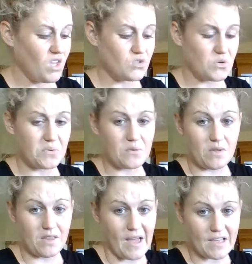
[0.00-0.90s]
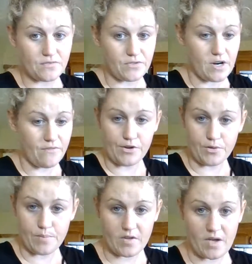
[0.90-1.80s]
So it will last forever.
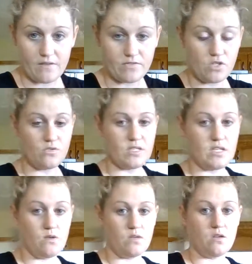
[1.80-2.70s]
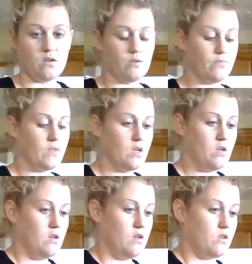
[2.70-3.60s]
You barely have to use any when you're
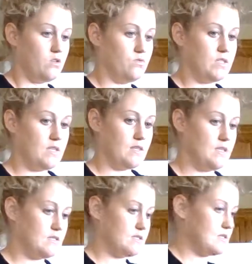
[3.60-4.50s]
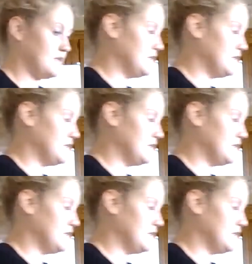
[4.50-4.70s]
using this.